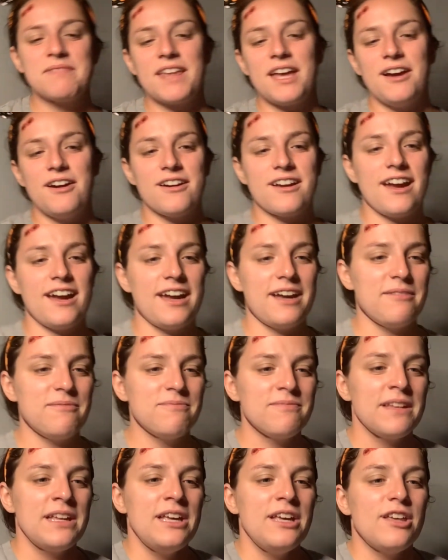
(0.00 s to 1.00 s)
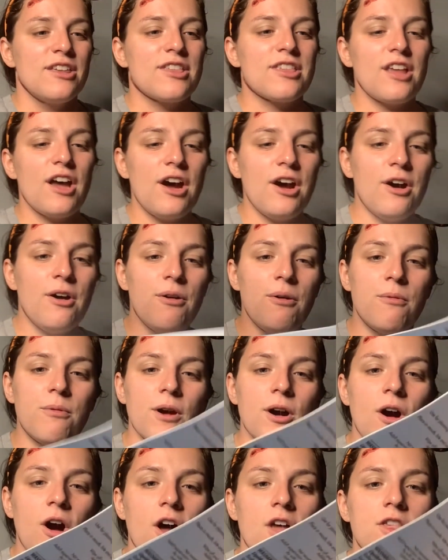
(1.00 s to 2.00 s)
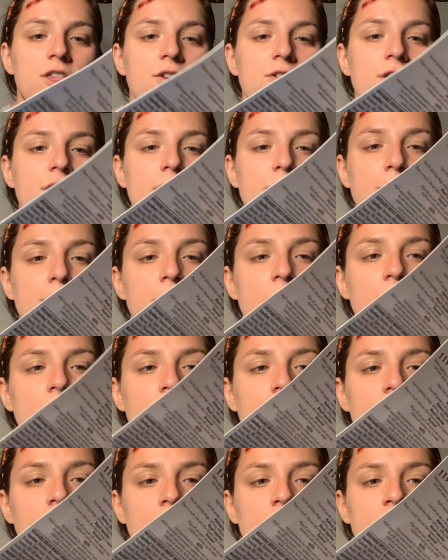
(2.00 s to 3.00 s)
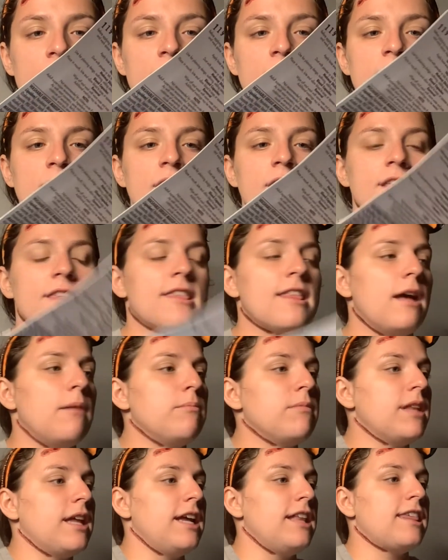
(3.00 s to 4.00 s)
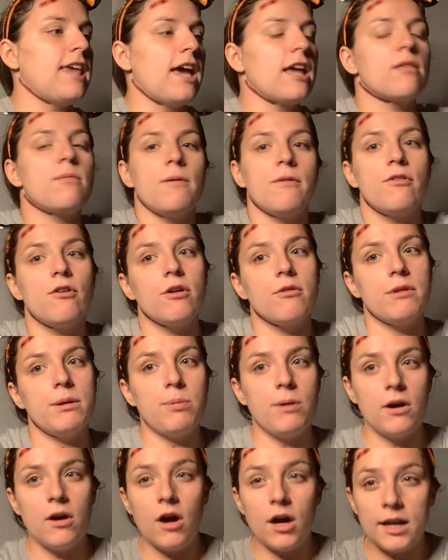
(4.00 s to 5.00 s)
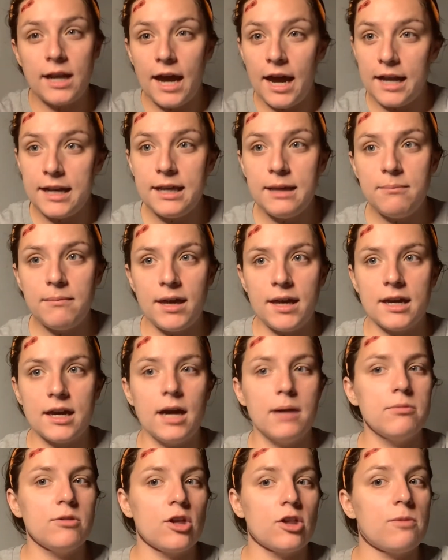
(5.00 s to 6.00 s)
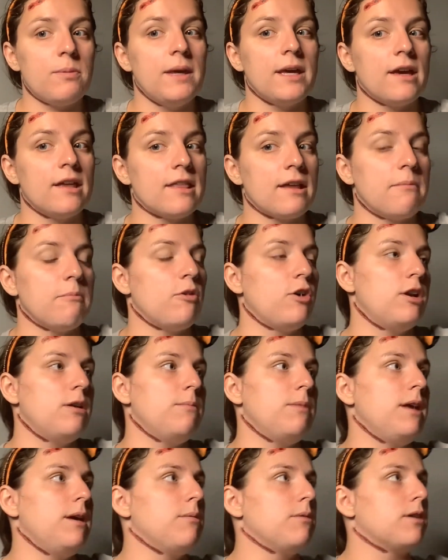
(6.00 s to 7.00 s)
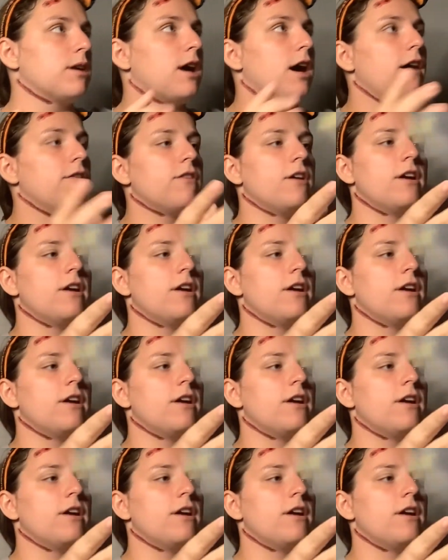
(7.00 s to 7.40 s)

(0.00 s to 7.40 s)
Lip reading: Okay, so we're also gonna put on some latex before we put on any makeup, just because I'm gonna be able to cover